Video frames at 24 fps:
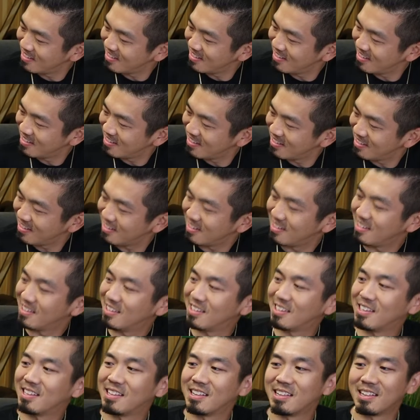
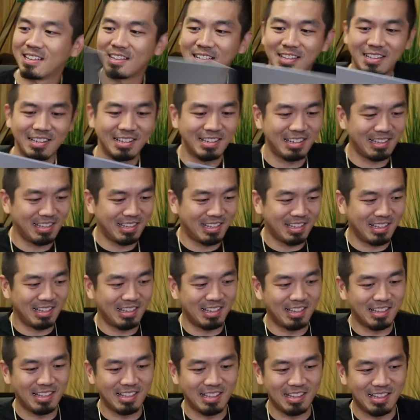
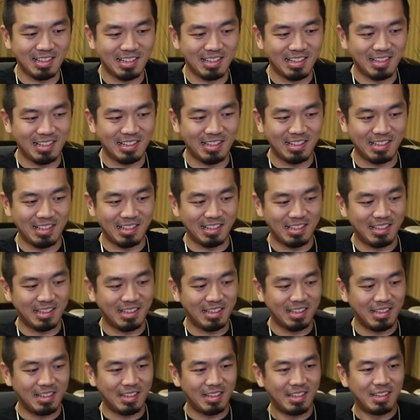
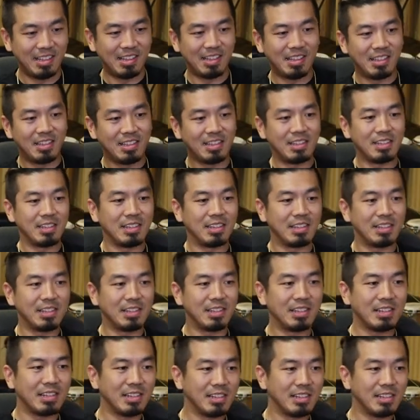(not speaking)